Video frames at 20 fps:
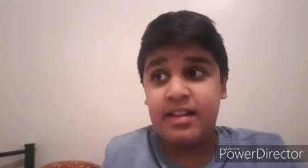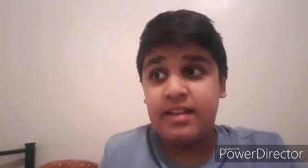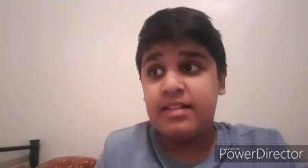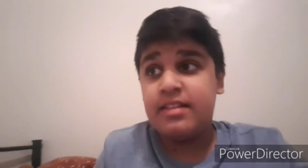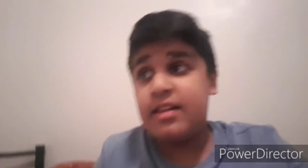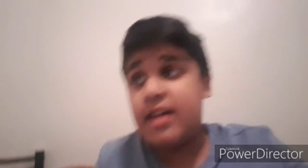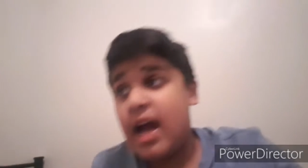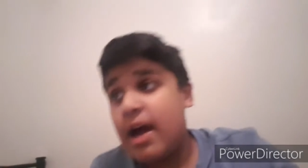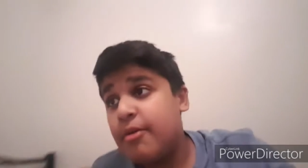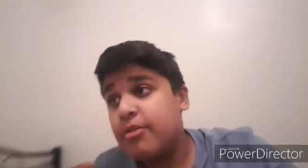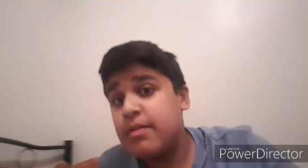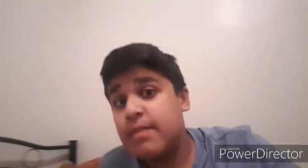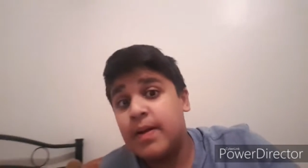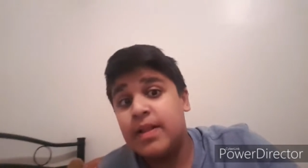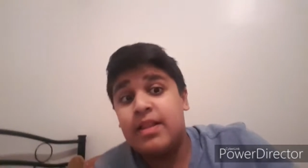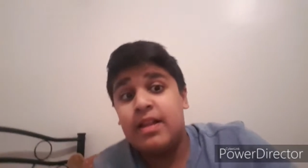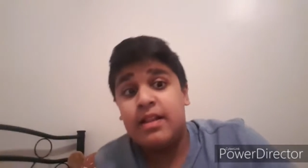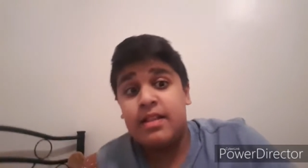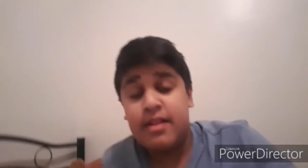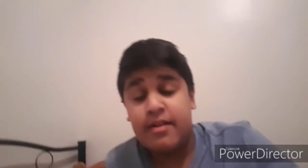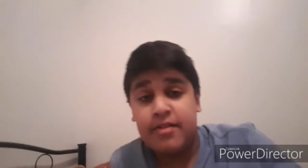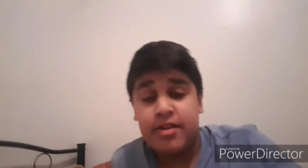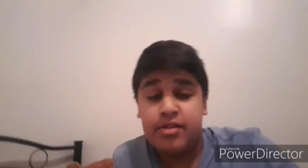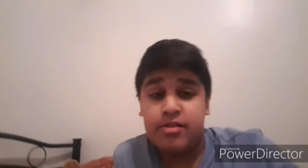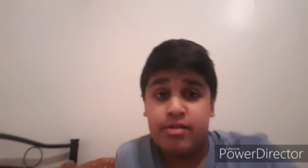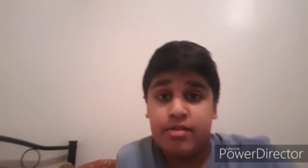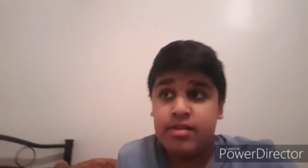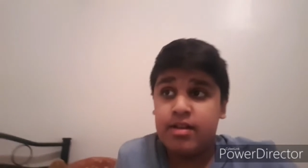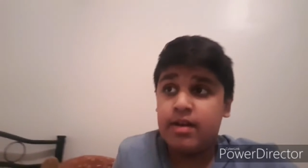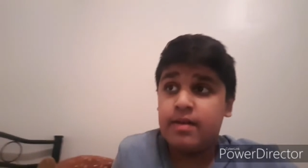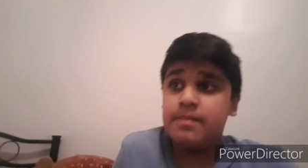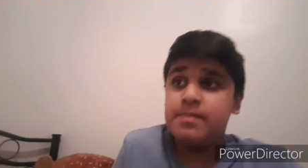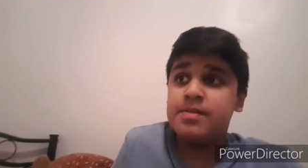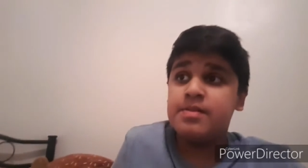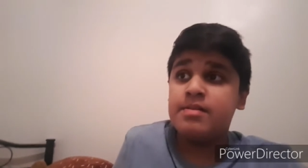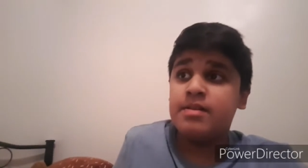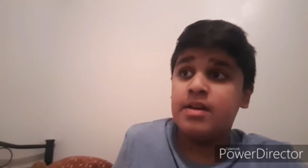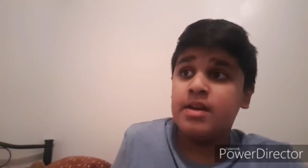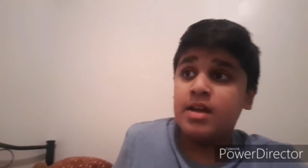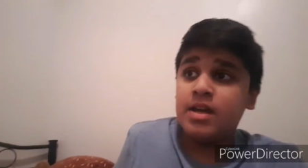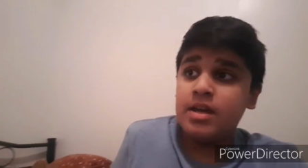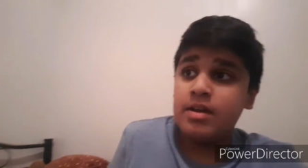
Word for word: Like, the guy was about to hit 700 subs.